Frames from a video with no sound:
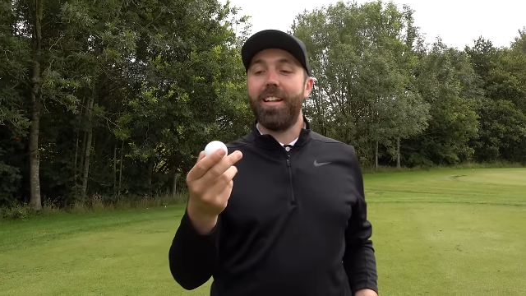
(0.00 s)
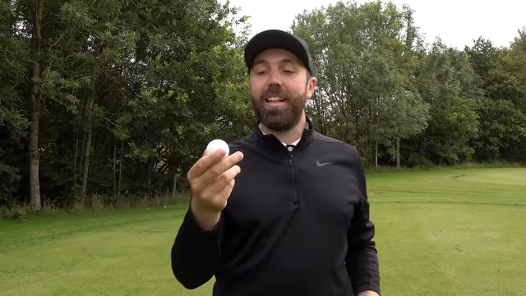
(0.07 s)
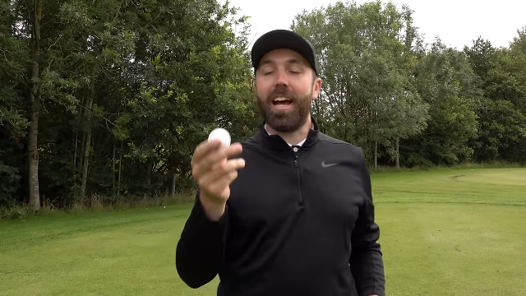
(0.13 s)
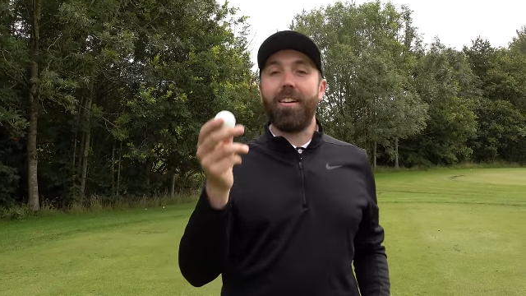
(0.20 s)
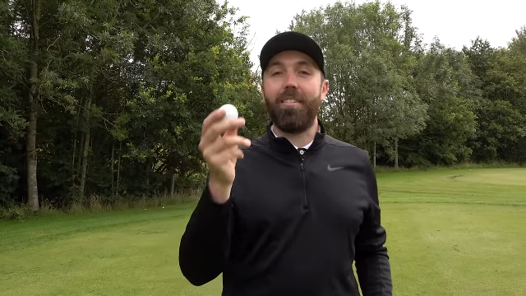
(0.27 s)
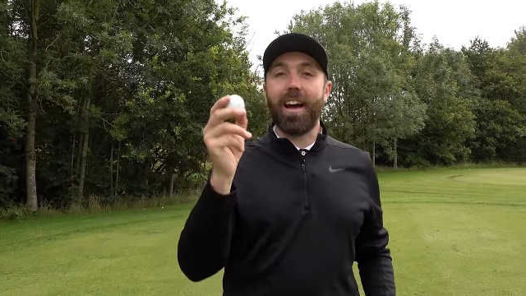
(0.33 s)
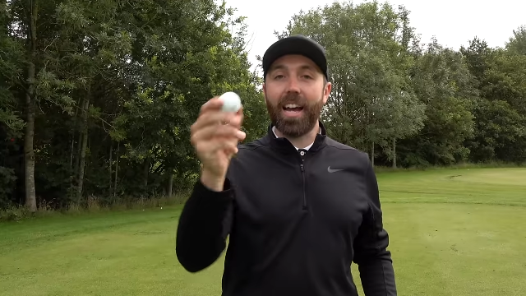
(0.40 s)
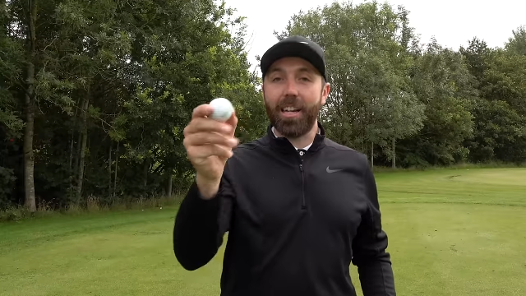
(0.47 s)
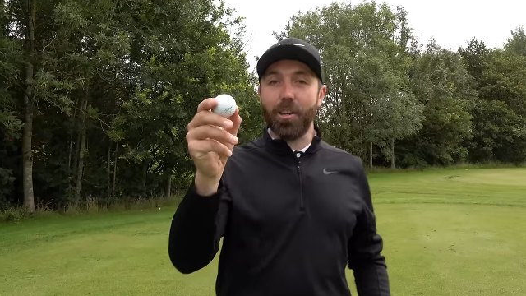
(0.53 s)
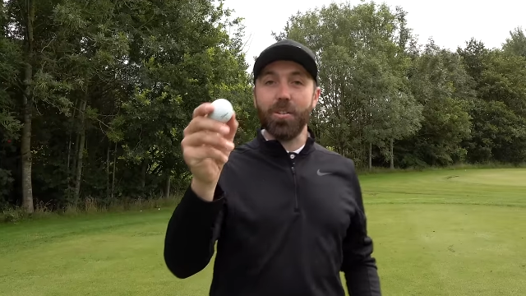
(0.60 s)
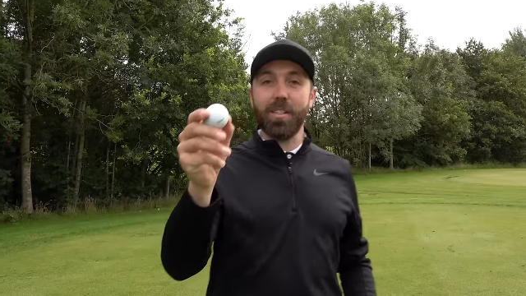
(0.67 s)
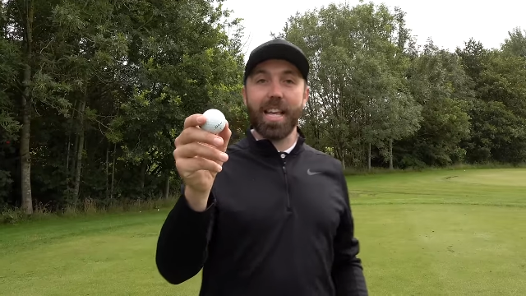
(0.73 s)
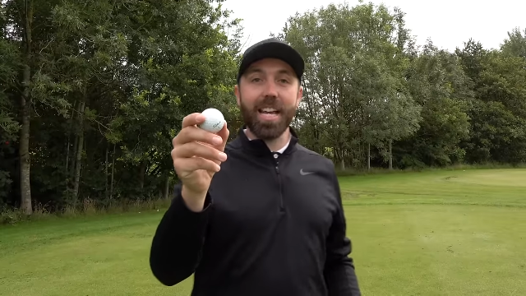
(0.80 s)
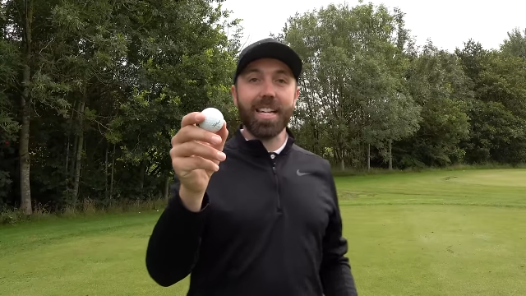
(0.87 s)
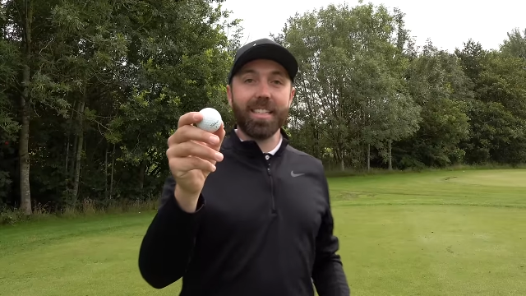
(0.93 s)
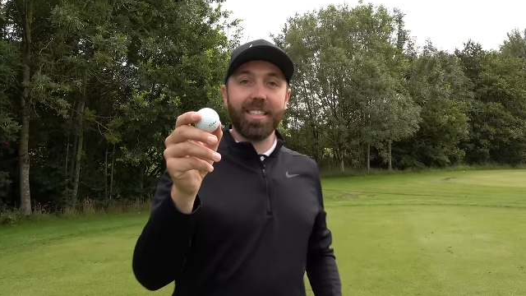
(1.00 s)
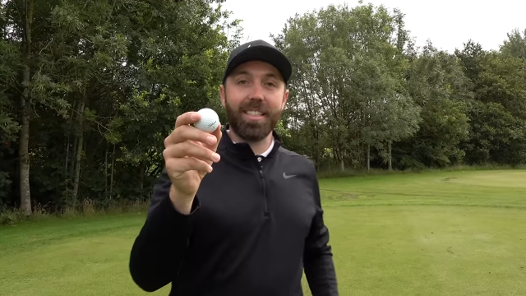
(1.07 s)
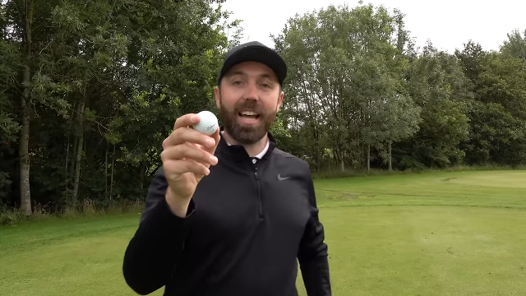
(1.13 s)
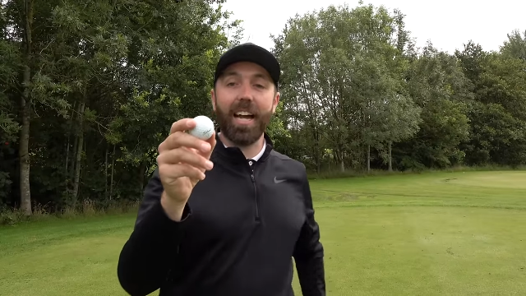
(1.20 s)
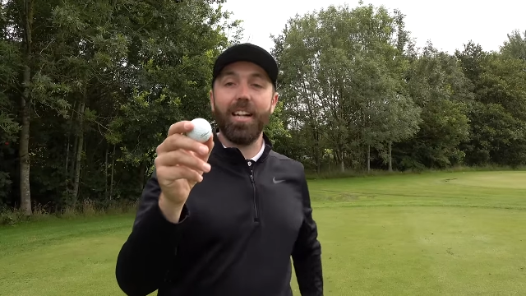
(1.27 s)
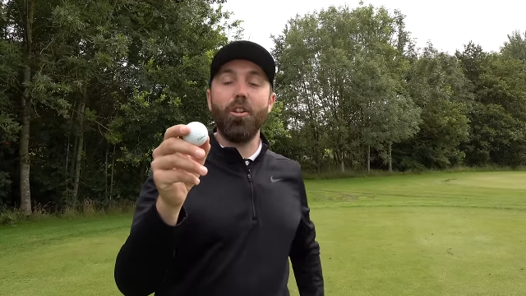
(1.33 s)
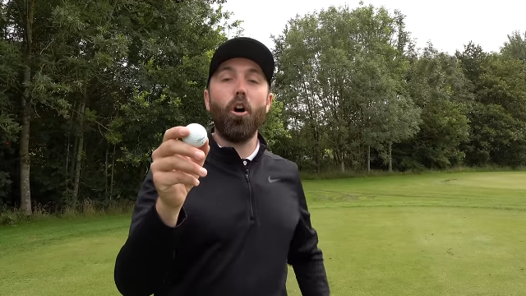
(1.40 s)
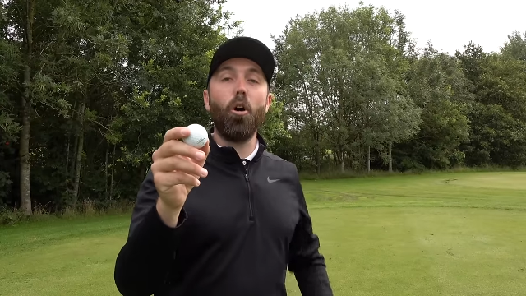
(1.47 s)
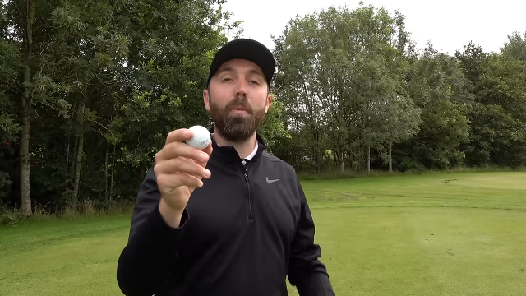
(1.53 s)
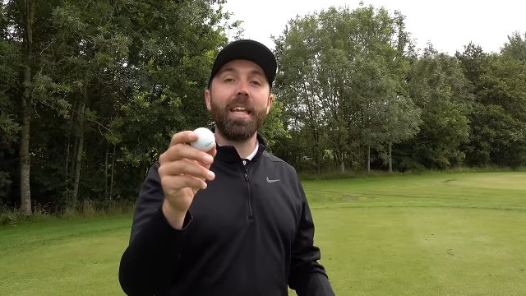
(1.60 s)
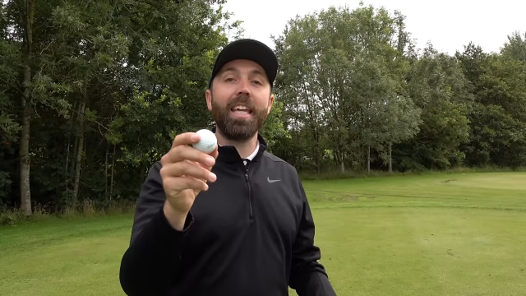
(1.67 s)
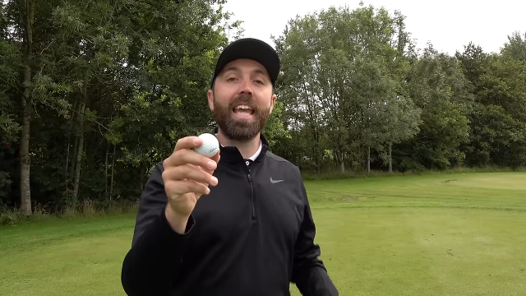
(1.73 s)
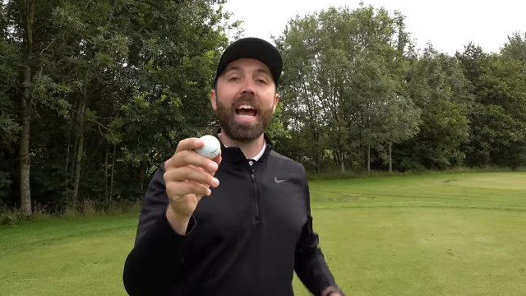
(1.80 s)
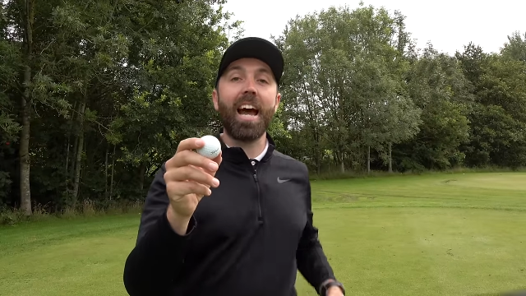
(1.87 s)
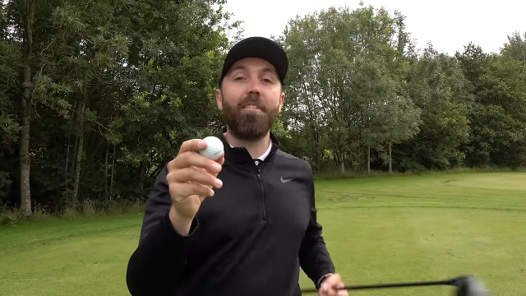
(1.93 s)
Now, I use this, I
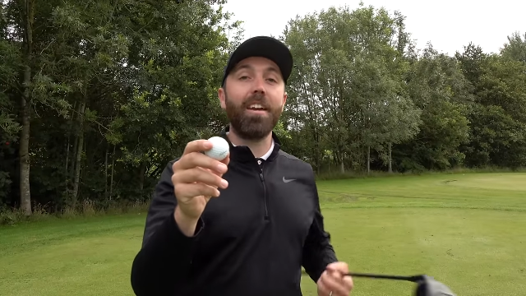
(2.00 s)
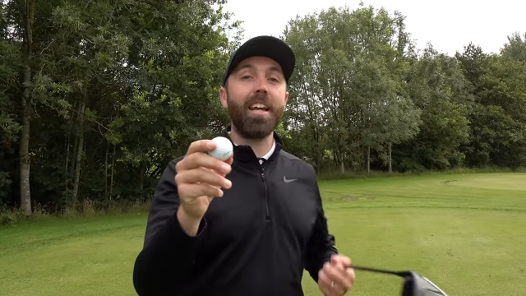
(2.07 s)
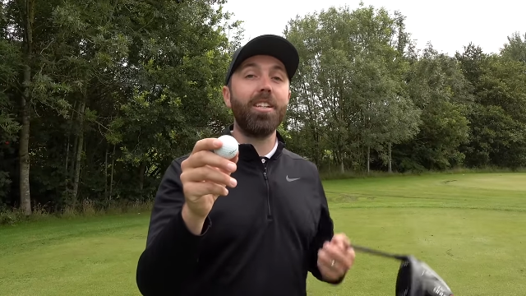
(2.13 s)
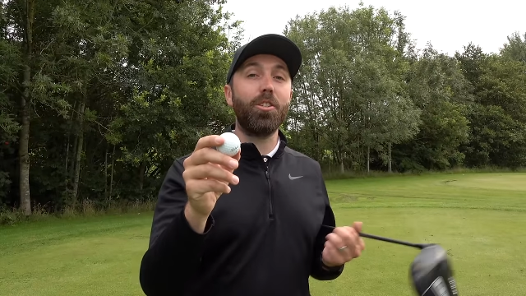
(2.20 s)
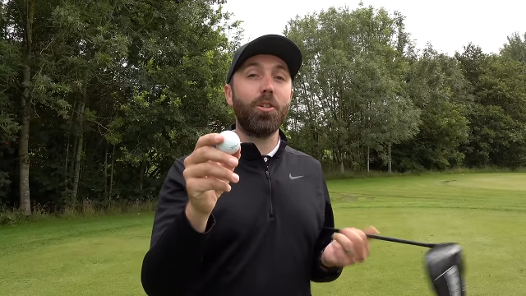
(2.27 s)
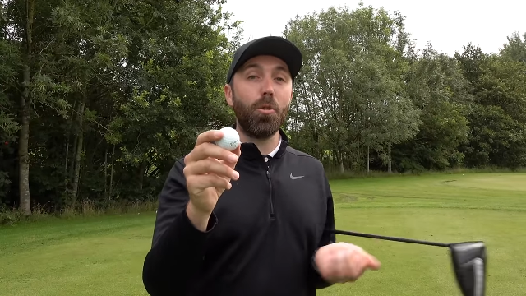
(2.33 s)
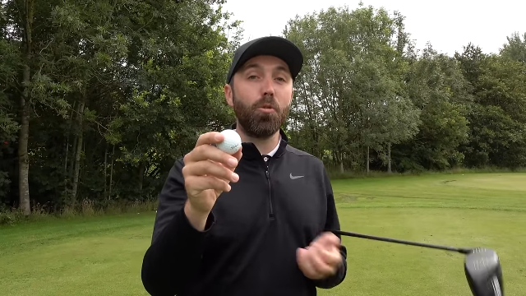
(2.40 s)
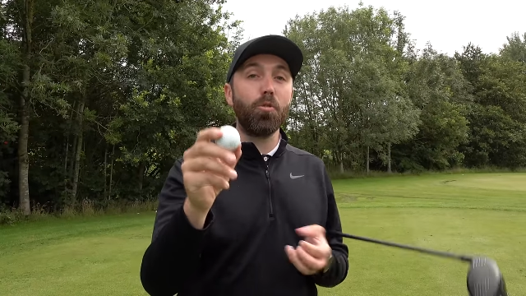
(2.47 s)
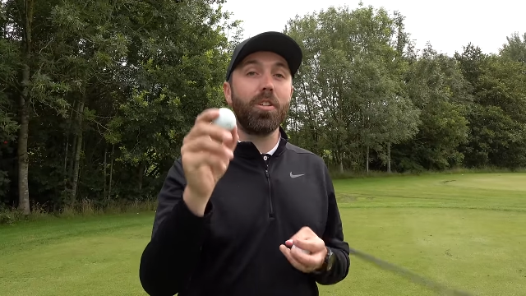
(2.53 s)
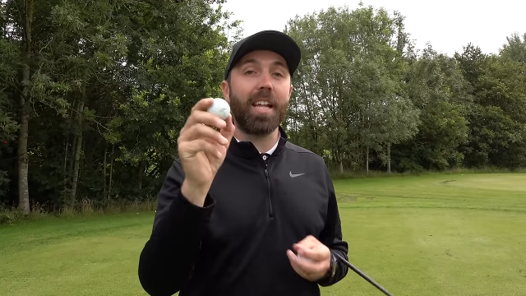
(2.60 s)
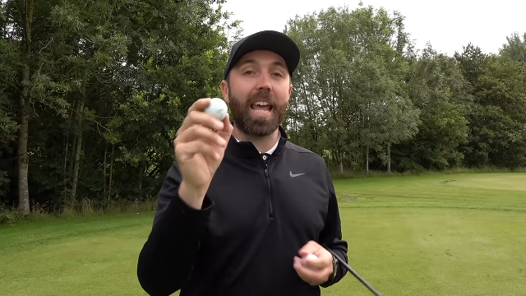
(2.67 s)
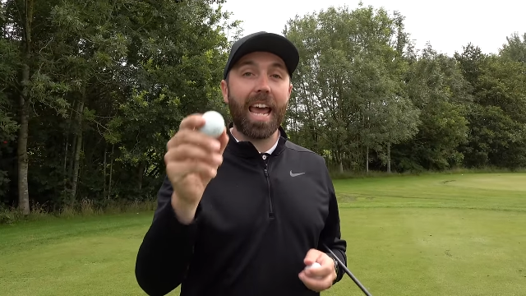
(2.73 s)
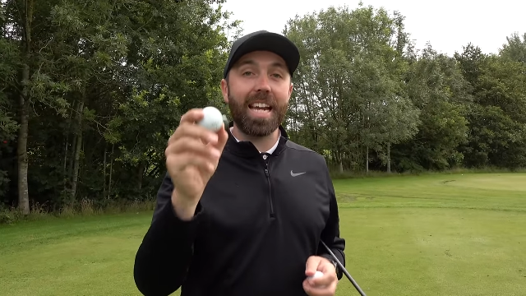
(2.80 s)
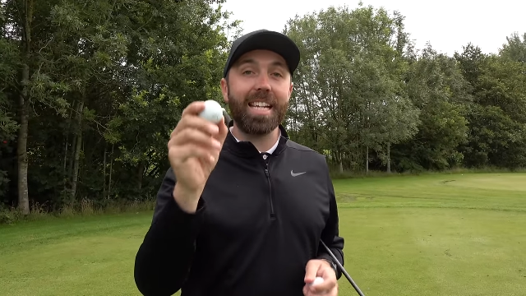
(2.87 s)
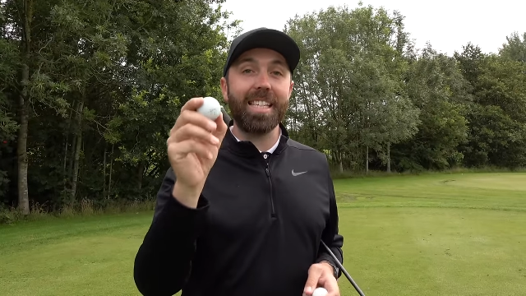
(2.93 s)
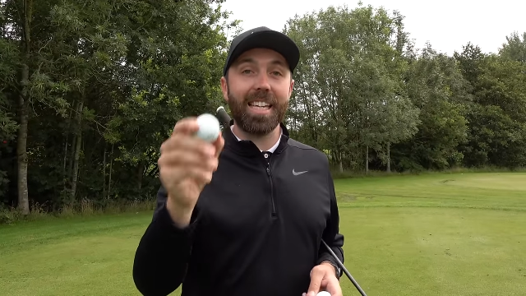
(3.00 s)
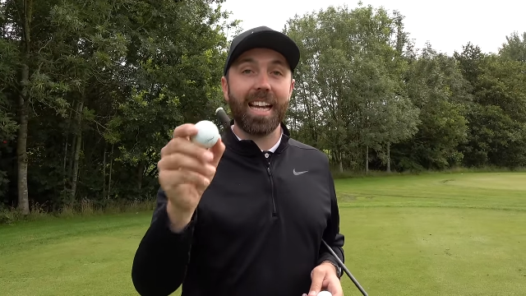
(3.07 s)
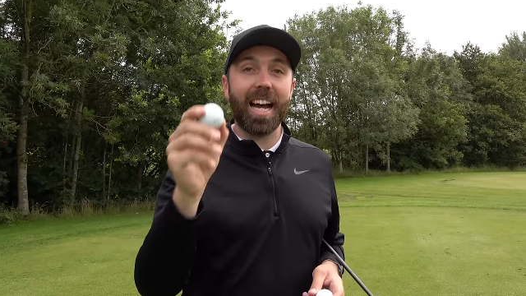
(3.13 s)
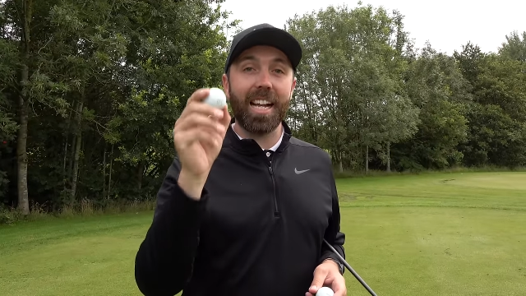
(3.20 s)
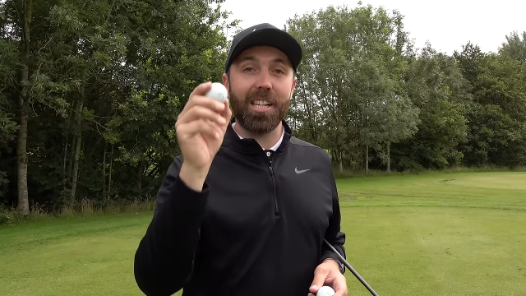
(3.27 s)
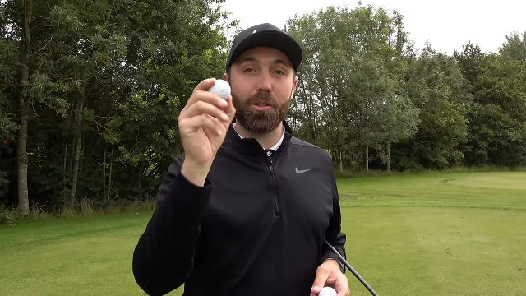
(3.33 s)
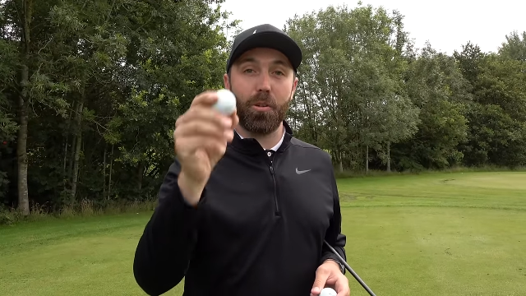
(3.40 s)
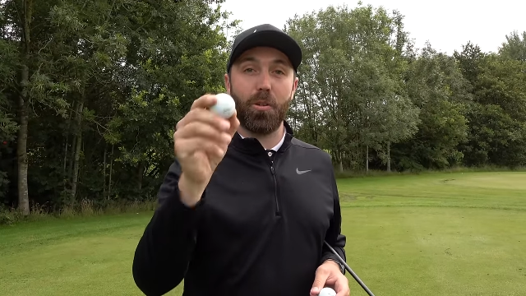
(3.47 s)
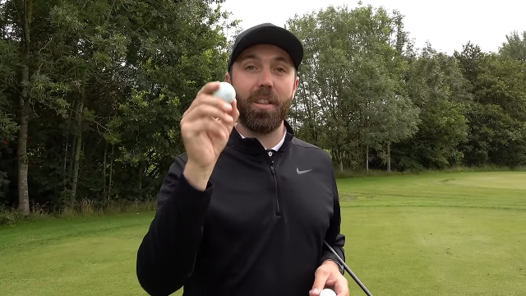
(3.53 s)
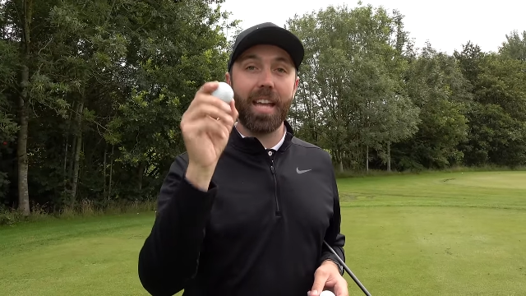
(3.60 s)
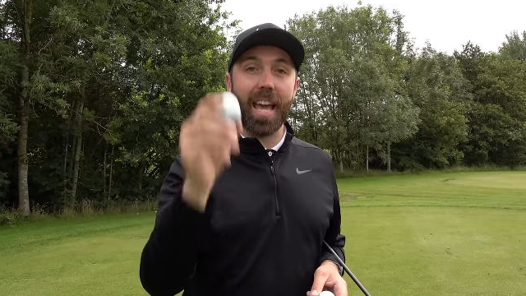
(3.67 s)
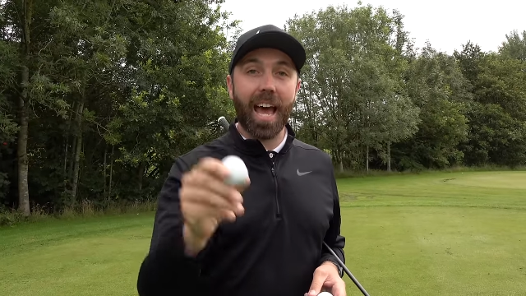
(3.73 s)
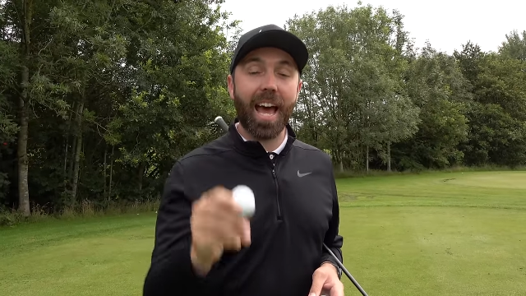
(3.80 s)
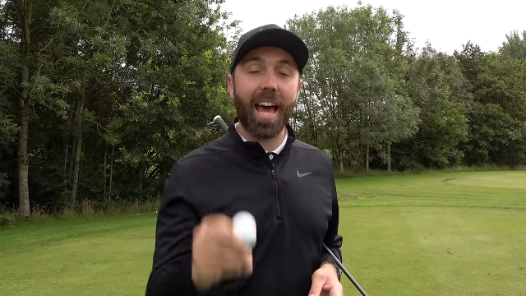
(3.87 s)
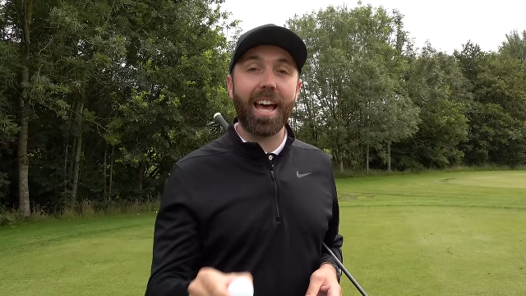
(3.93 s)
normally carry it 280 yards through
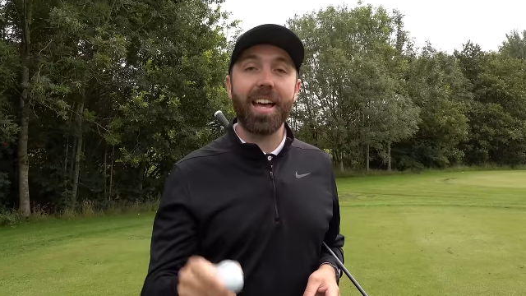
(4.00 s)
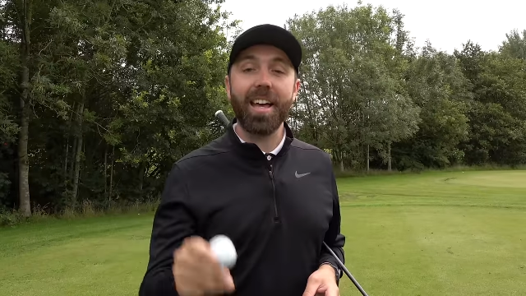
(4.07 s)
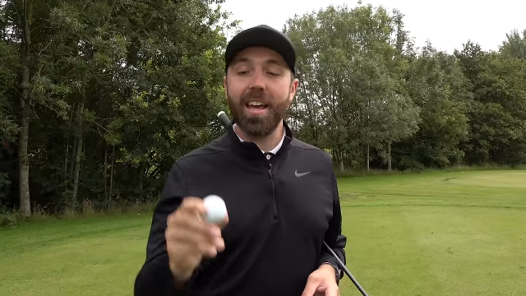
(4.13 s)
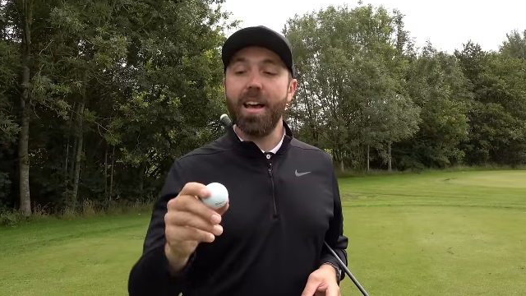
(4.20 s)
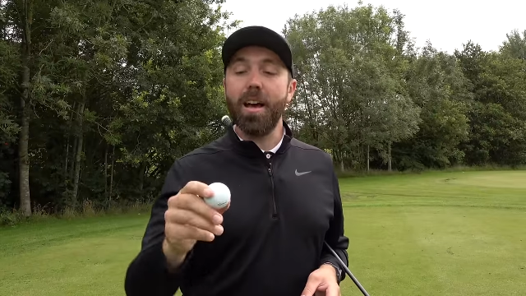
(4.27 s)
the air,